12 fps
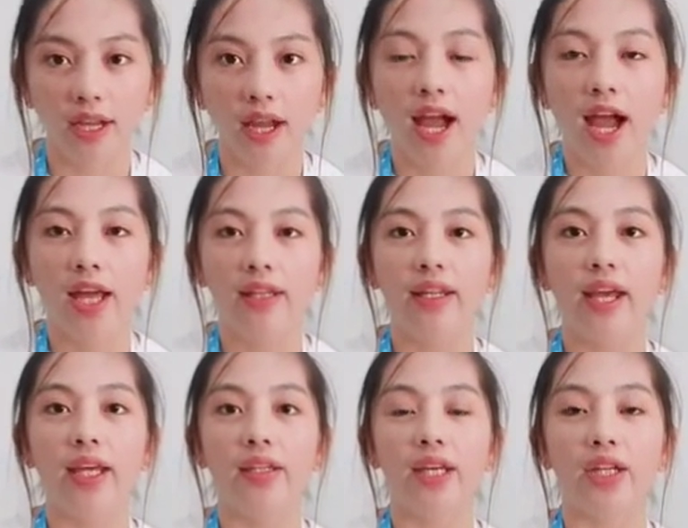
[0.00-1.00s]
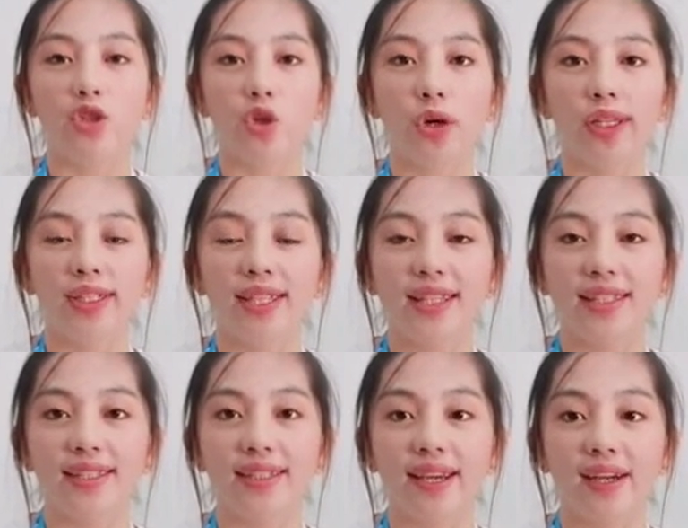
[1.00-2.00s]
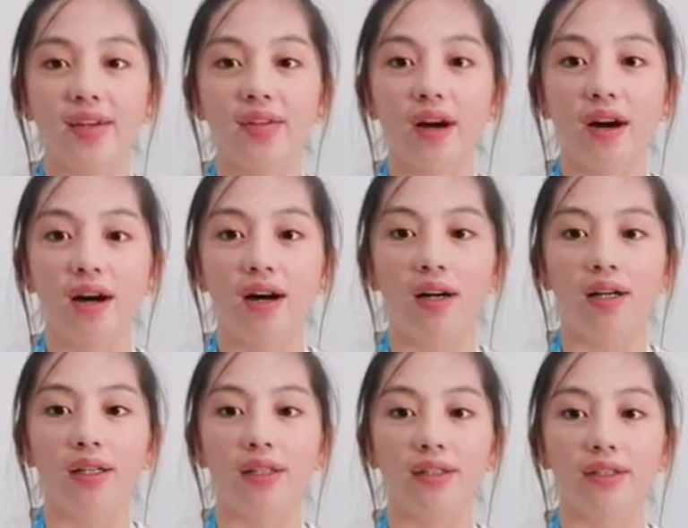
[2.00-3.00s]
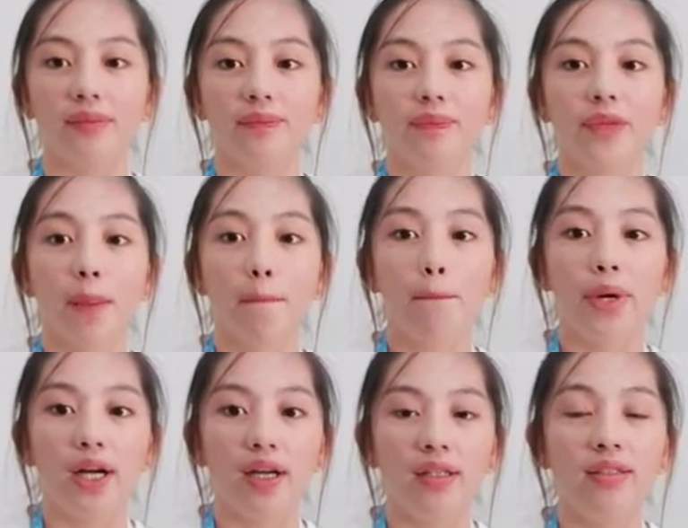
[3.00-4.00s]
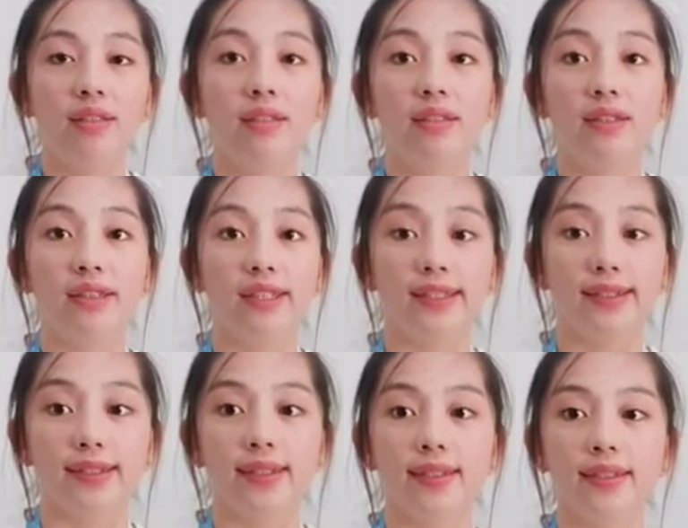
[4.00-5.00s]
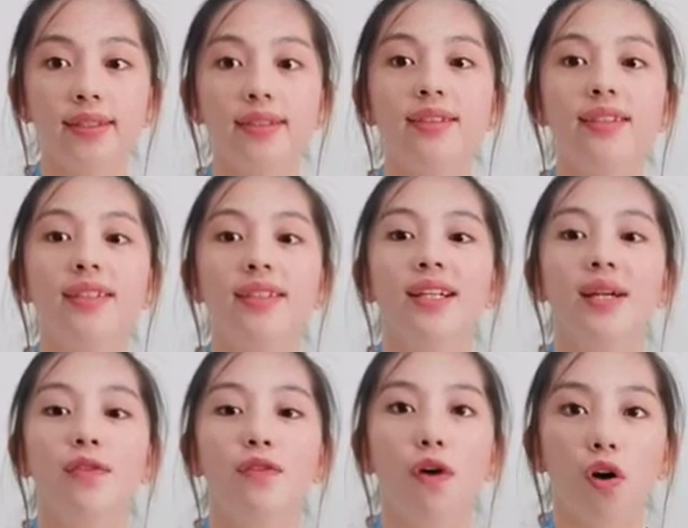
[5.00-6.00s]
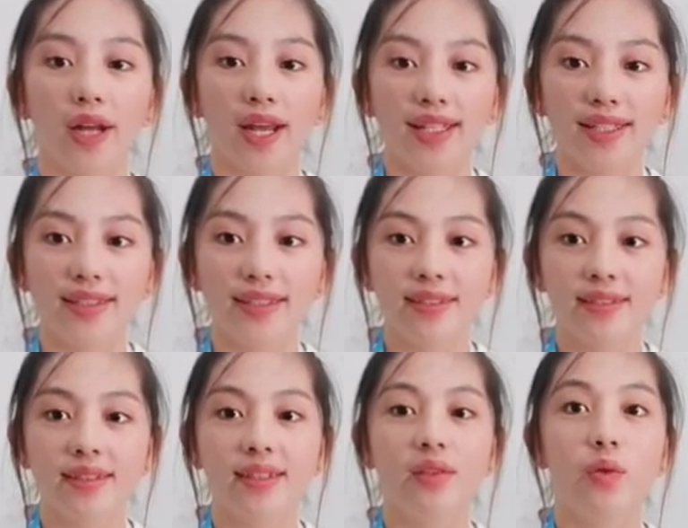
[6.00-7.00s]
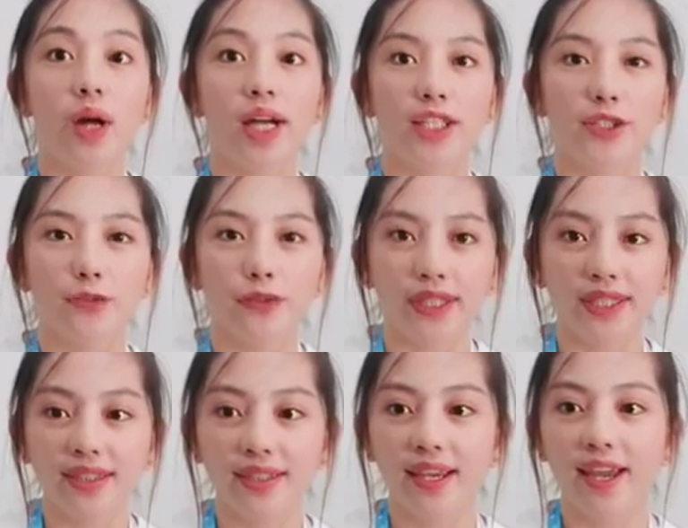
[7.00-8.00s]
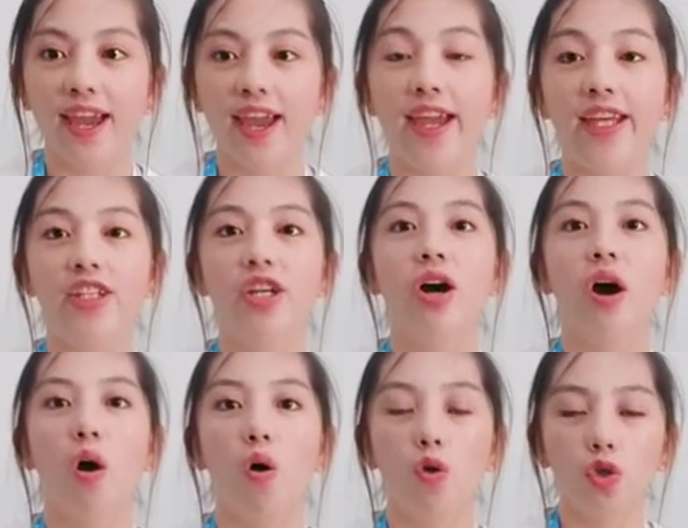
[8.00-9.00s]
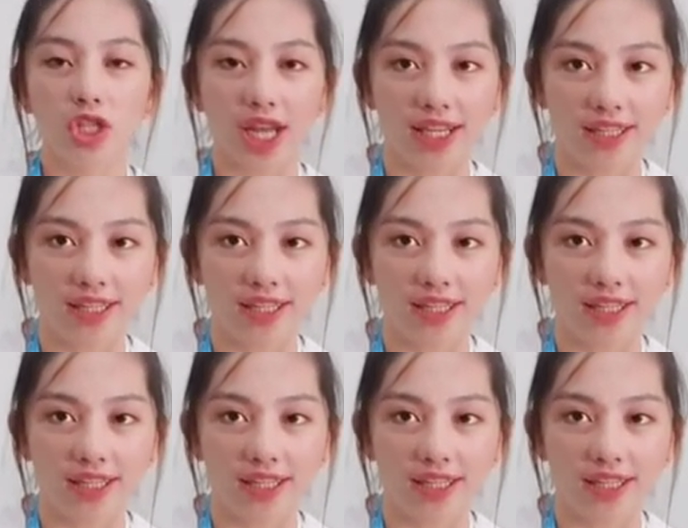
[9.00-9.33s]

And then the choices there are pond, desert, forest, grass field, and ocean.